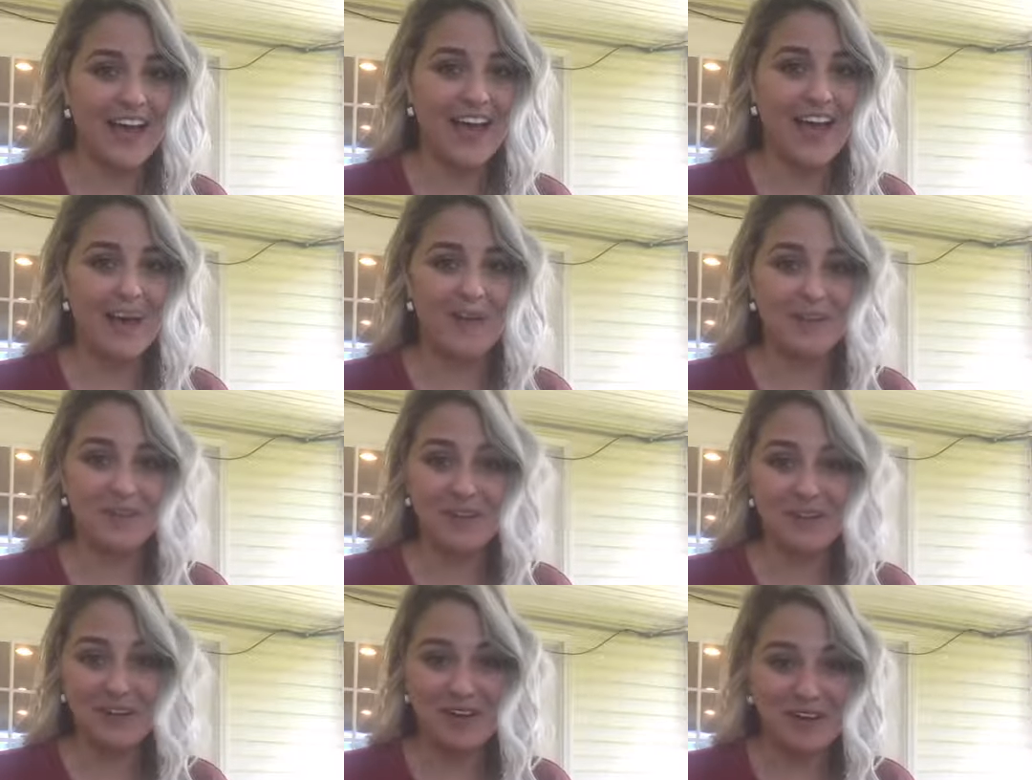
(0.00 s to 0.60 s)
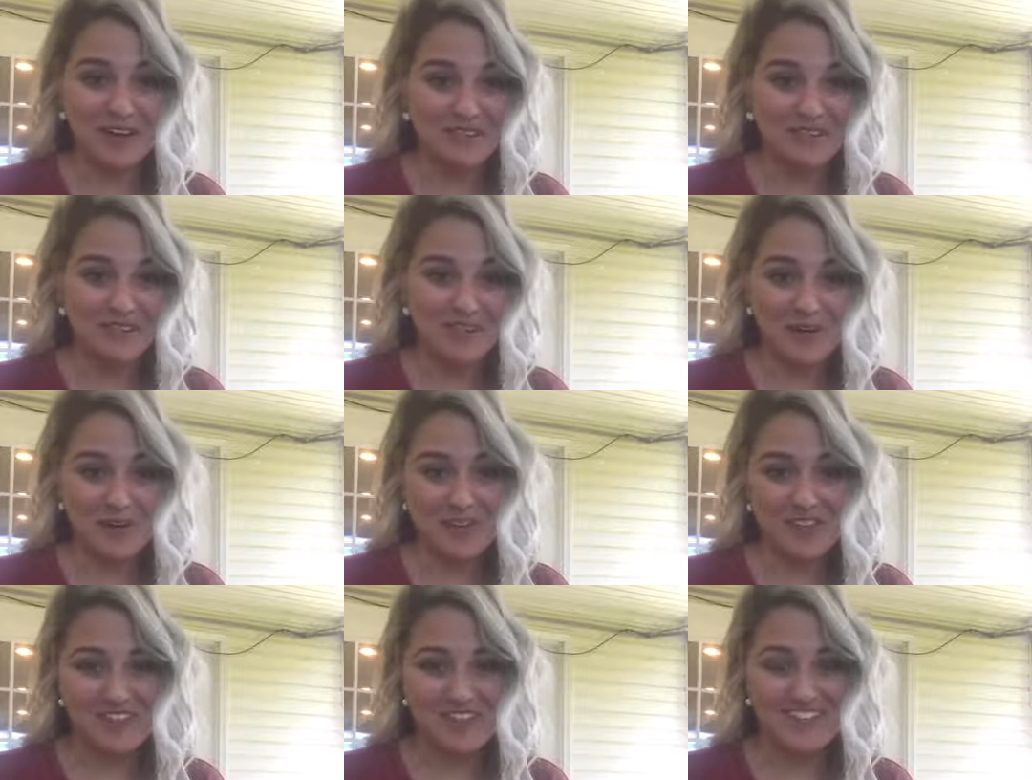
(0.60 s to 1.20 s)
I would not have
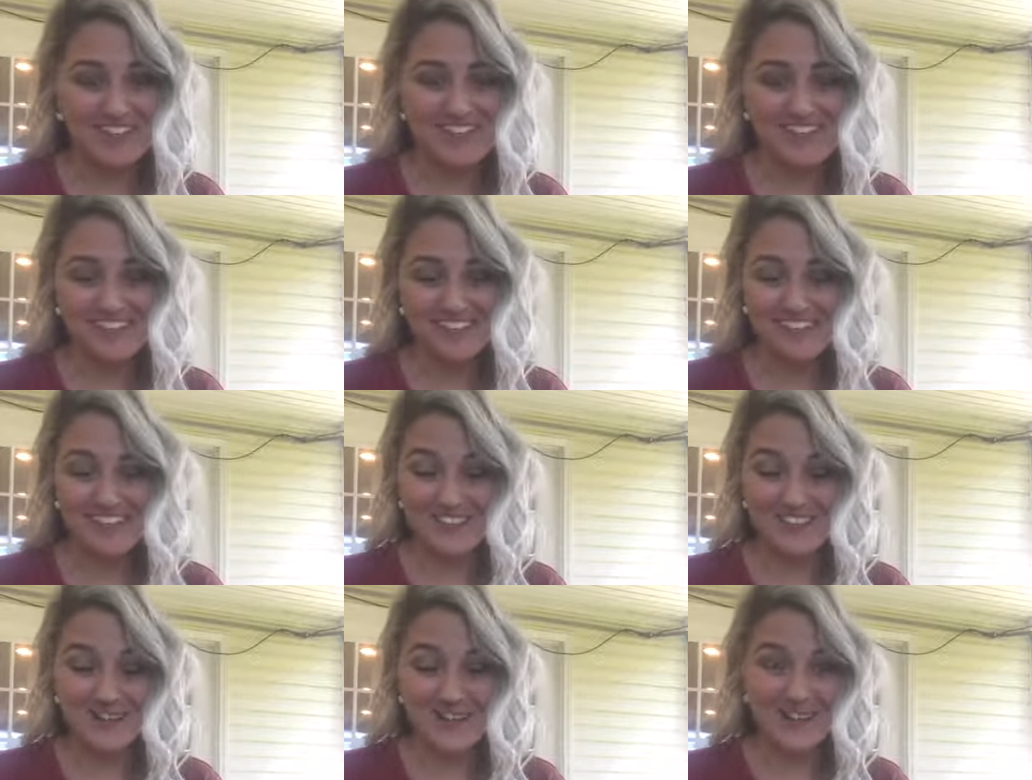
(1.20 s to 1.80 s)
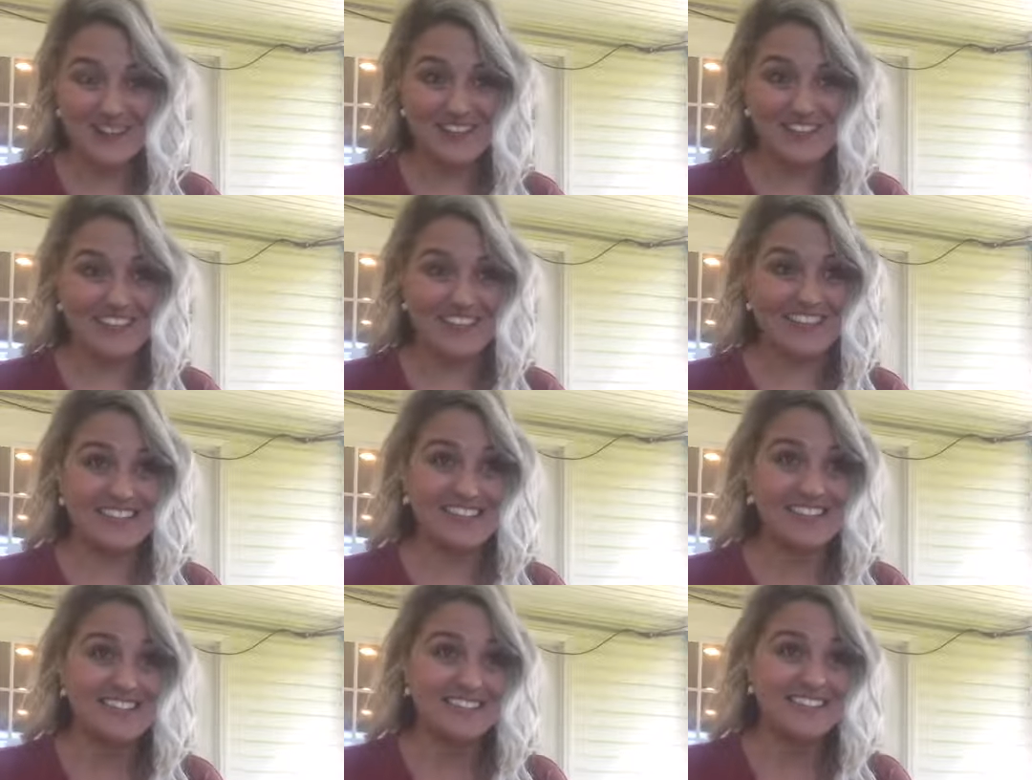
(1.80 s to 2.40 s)
started
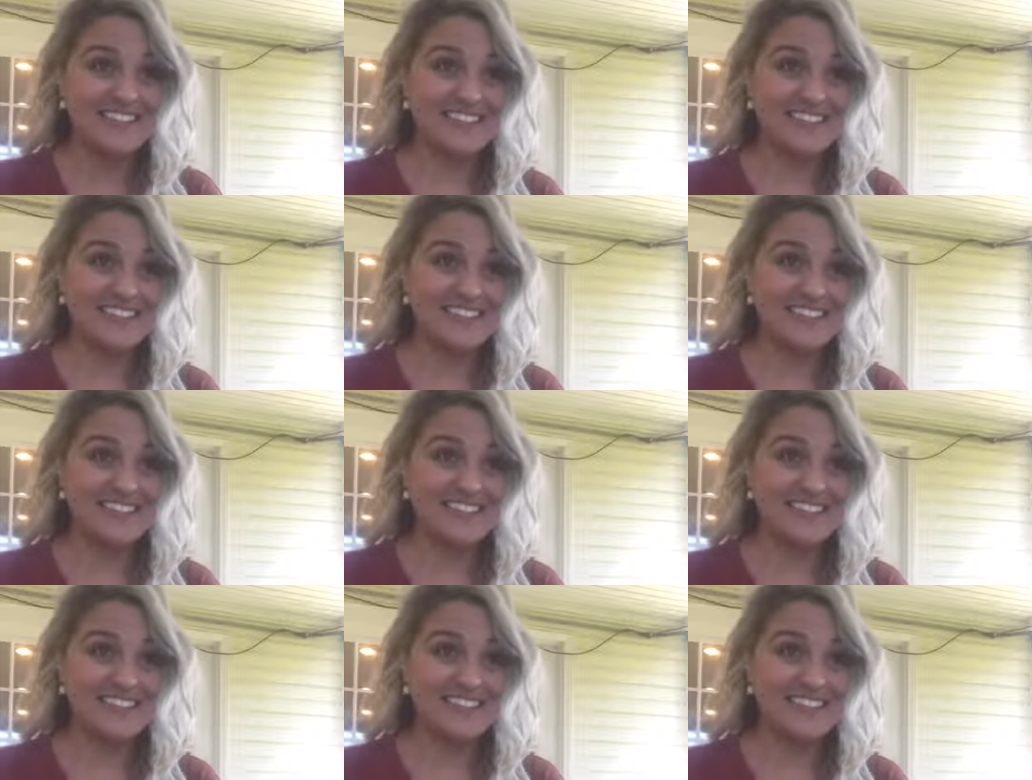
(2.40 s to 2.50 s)
this.